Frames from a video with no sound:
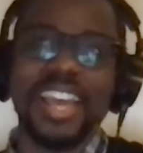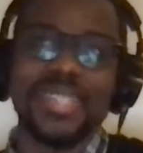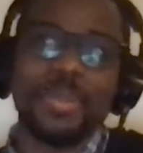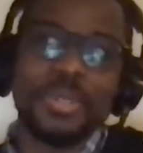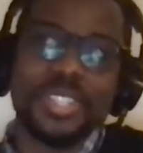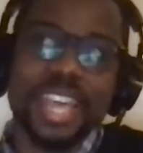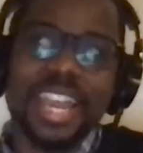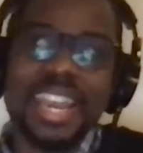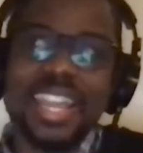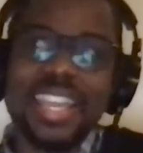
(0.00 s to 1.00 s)
I suppose it's
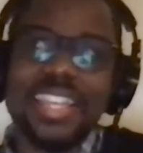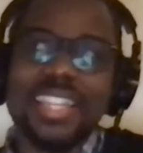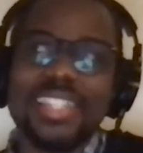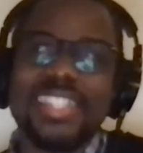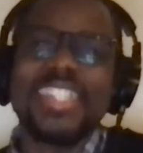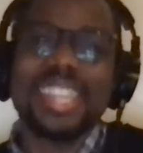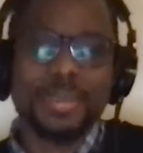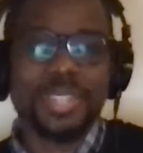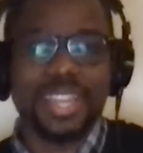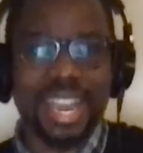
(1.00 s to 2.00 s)
un, it
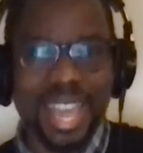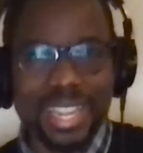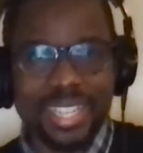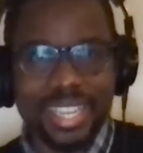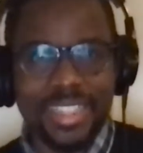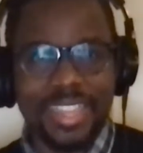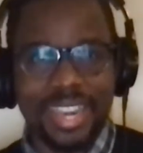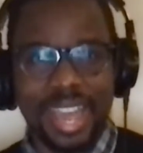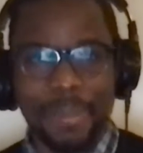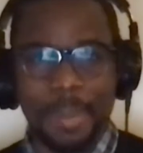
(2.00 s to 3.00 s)
seems unlikely
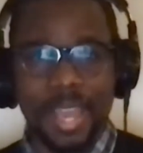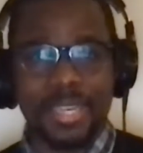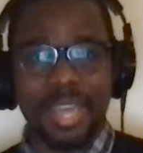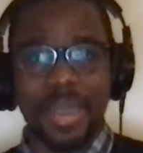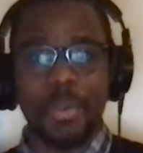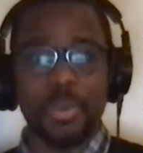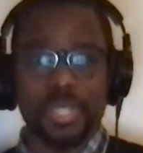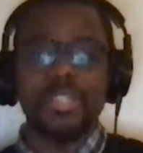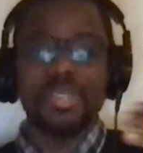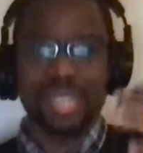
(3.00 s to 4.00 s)
that I might I
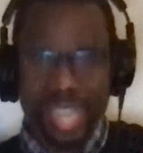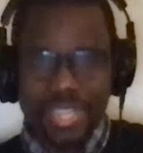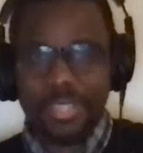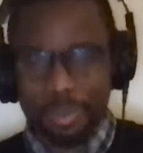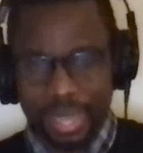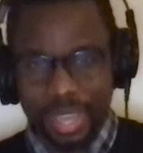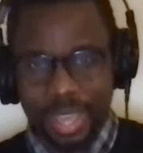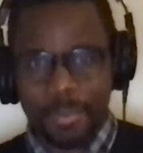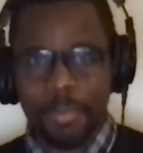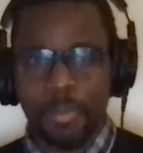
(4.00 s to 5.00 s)
would later
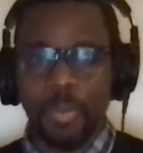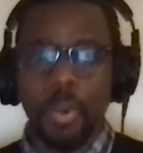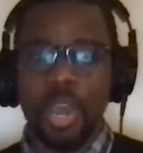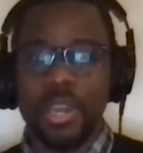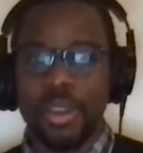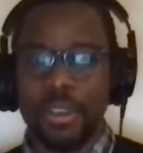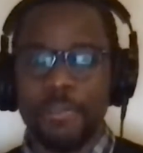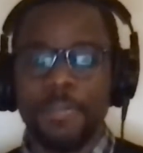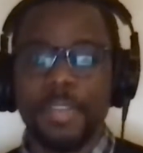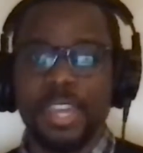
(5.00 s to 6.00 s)
become one
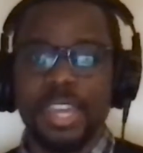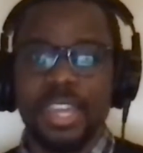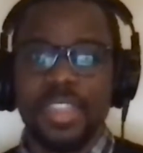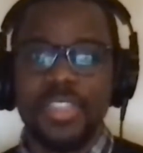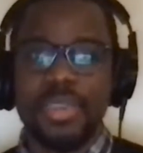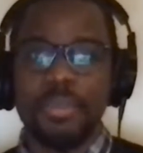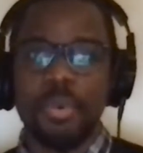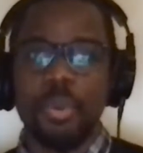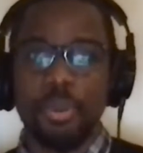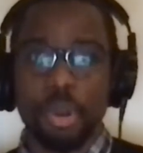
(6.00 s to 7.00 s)
of the
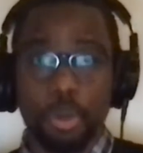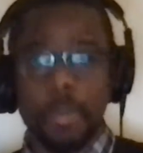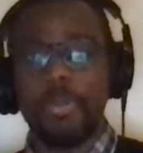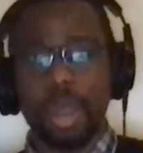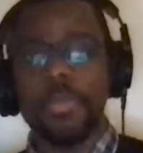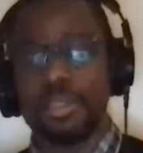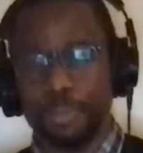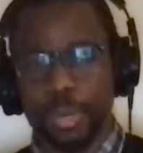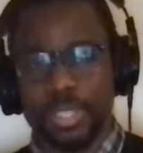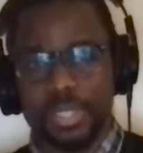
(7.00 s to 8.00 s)
more pro, prominent
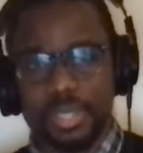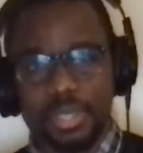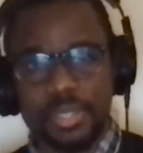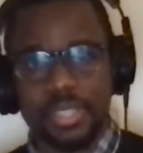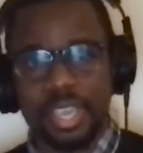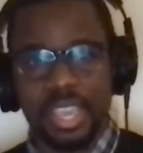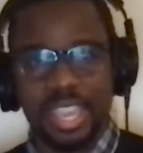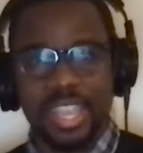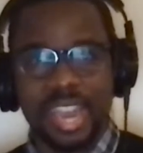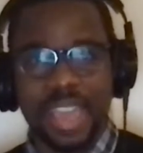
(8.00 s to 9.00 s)
voices
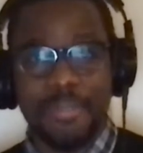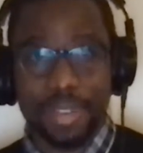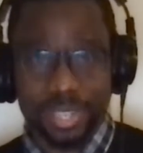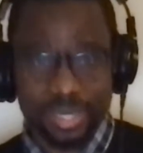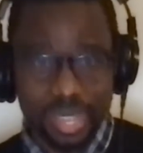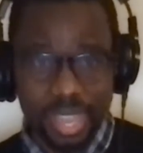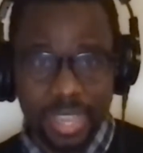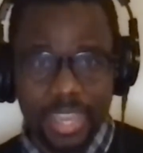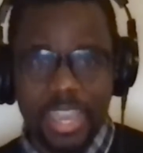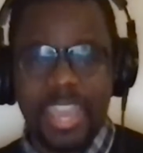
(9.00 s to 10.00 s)
in African
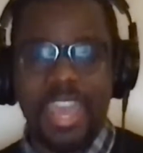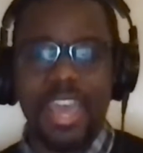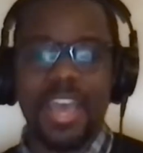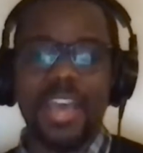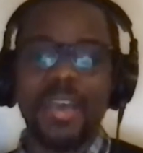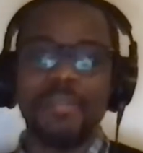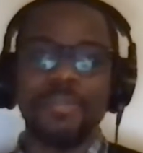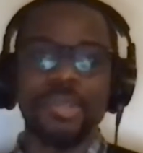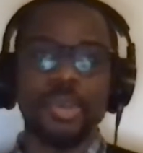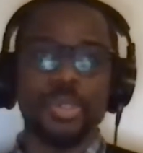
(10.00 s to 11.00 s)
tech. Uh,
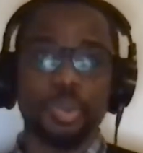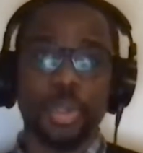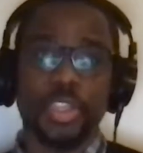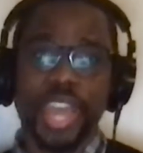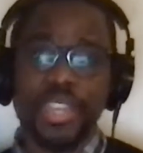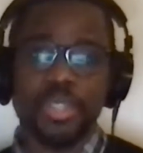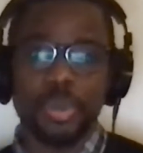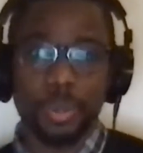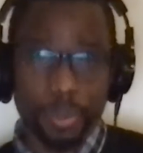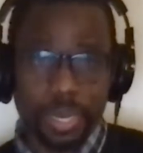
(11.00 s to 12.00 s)
no small thanks
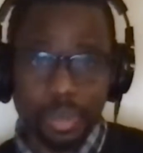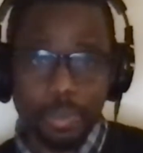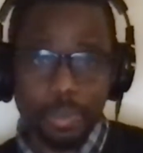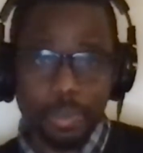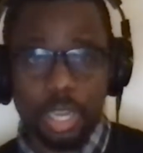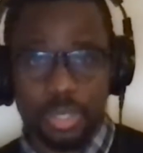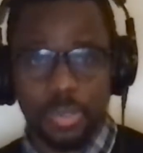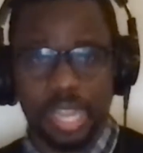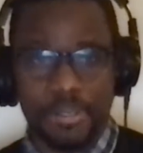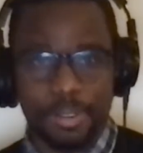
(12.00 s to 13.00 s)
to a little podcast
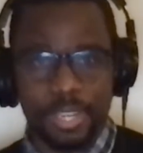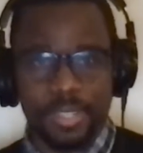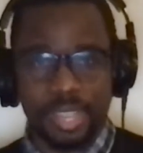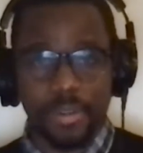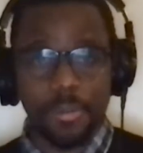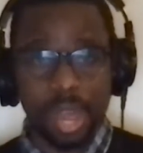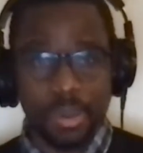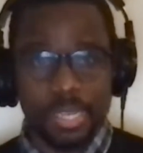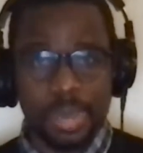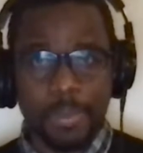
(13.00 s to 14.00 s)
called African Tech
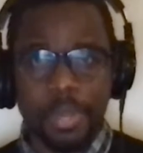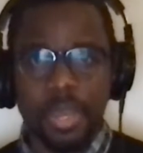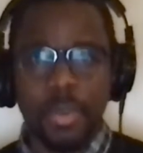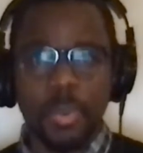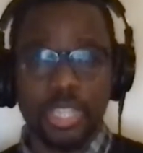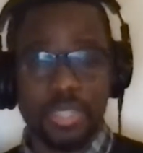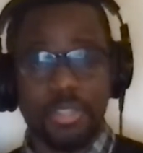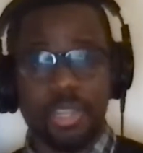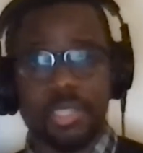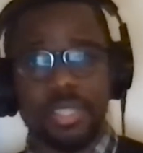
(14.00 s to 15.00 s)
Roundup, which I
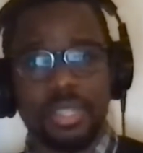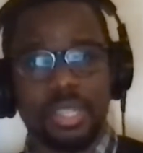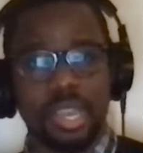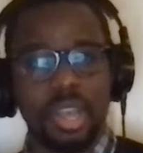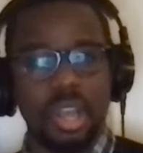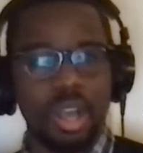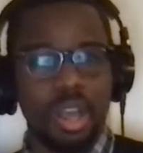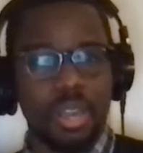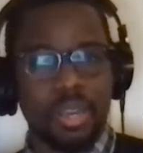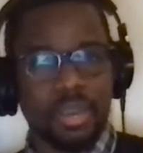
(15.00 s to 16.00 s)
started
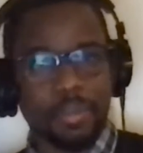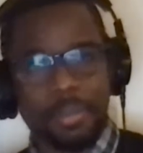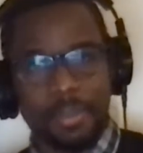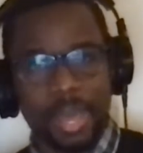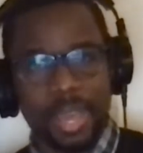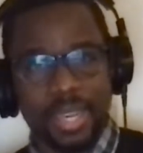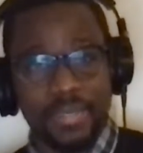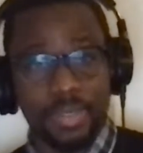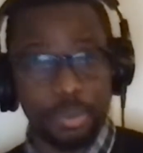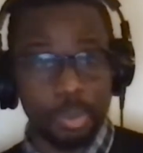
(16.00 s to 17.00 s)
on my
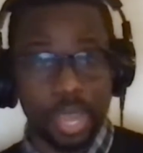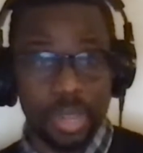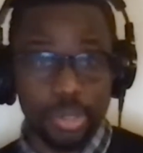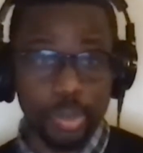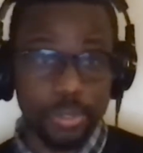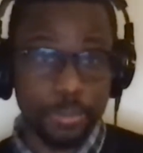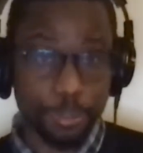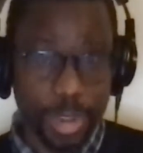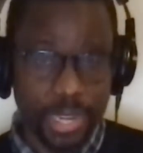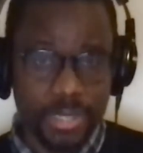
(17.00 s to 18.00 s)
living room couch with a
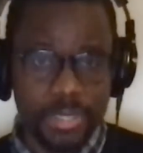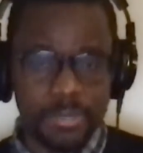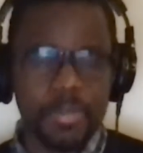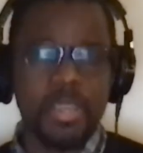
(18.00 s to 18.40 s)
friend